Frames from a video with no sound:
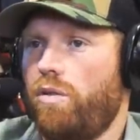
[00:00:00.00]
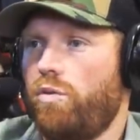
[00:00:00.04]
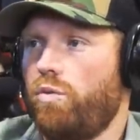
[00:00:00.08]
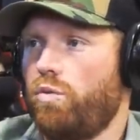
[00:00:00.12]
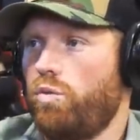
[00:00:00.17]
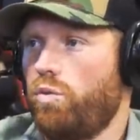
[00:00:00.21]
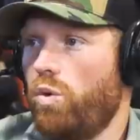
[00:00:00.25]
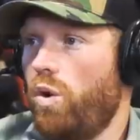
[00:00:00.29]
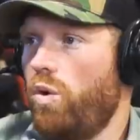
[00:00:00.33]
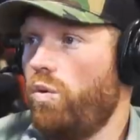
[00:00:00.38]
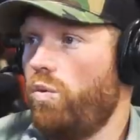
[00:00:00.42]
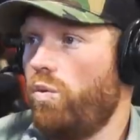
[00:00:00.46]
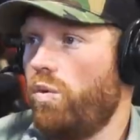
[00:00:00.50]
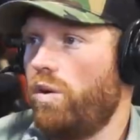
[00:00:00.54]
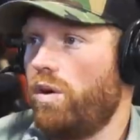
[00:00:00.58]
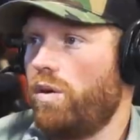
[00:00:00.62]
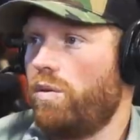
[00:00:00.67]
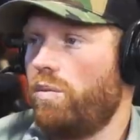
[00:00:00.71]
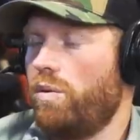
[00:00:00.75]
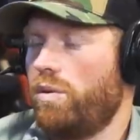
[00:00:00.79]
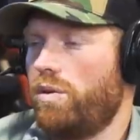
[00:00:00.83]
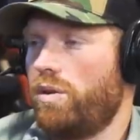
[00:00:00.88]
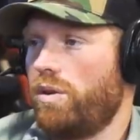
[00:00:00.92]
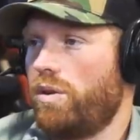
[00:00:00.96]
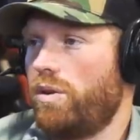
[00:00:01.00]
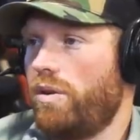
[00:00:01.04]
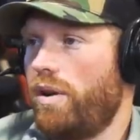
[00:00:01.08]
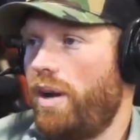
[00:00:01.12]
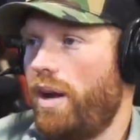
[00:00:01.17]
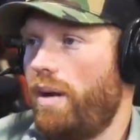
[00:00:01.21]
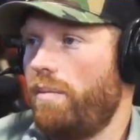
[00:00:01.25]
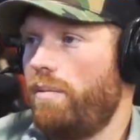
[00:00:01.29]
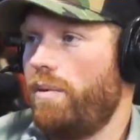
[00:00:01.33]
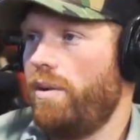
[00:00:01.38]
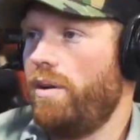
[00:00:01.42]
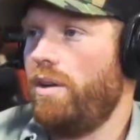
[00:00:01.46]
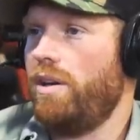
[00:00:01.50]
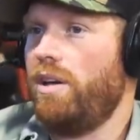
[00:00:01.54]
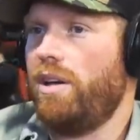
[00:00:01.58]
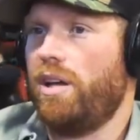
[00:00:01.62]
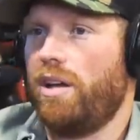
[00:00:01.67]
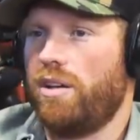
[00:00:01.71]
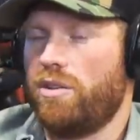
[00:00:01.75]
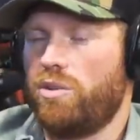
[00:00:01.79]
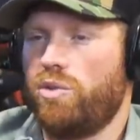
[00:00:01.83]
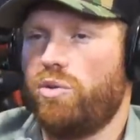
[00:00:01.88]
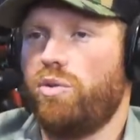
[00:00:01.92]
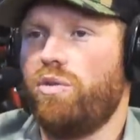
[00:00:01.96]
won't work with the crap
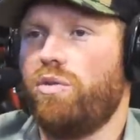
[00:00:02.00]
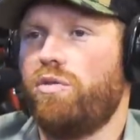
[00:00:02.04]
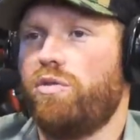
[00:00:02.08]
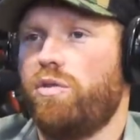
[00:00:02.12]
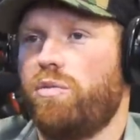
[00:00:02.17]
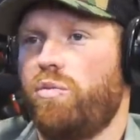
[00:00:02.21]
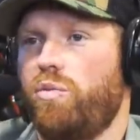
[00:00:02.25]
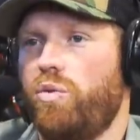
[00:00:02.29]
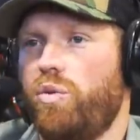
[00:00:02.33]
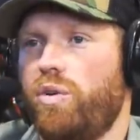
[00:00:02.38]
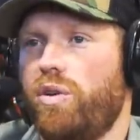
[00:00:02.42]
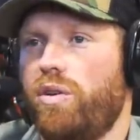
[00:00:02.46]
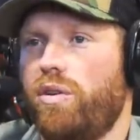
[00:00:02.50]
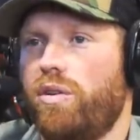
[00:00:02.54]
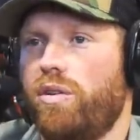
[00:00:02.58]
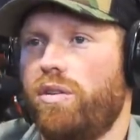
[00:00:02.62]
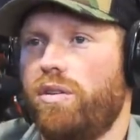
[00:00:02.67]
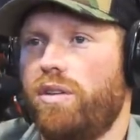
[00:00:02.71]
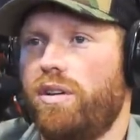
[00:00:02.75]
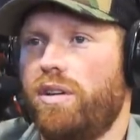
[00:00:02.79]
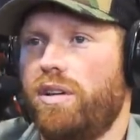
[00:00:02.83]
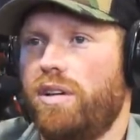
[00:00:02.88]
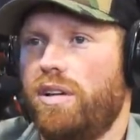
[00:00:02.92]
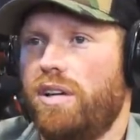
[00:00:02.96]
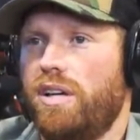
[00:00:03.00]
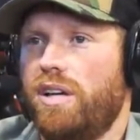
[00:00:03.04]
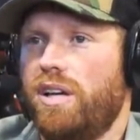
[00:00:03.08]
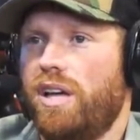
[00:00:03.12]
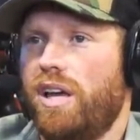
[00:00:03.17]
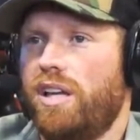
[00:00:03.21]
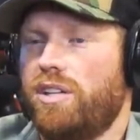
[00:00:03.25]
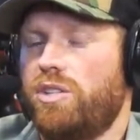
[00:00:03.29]
and two of them will. Mm-hmm.